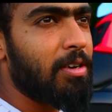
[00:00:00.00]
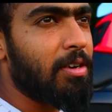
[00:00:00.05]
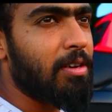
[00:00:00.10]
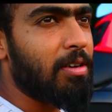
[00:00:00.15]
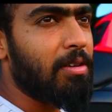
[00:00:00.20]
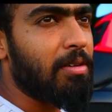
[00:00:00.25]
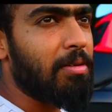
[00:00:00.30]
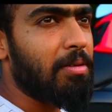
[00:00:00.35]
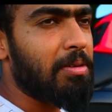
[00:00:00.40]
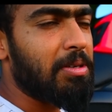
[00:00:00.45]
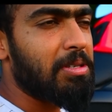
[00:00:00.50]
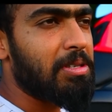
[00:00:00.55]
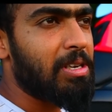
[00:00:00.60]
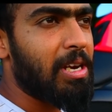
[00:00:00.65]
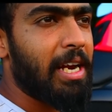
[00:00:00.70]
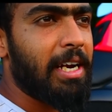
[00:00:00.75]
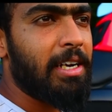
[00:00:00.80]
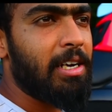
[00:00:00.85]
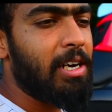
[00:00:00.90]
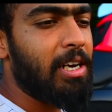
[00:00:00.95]
uh,
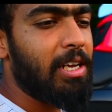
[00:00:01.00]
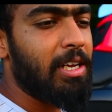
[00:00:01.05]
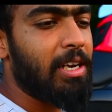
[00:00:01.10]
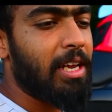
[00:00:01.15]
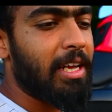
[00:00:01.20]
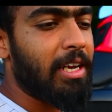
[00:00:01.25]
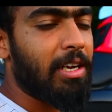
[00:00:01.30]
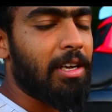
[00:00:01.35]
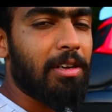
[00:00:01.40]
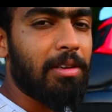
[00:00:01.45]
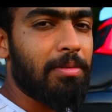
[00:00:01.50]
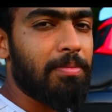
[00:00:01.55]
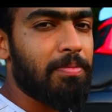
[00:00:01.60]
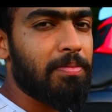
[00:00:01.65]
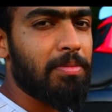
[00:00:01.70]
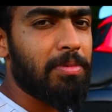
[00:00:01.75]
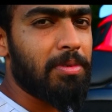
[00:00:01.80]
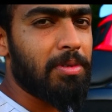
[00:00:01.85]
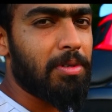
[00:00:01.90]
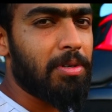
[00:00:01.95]
slightly like a
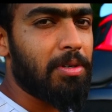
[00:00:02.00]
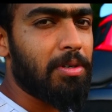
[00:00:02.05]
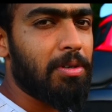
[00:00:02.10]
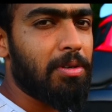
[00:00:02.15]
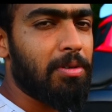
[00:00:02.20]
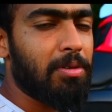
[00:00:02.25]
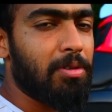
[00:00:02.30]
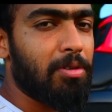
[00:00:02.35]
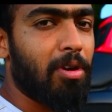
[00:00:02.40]
uh,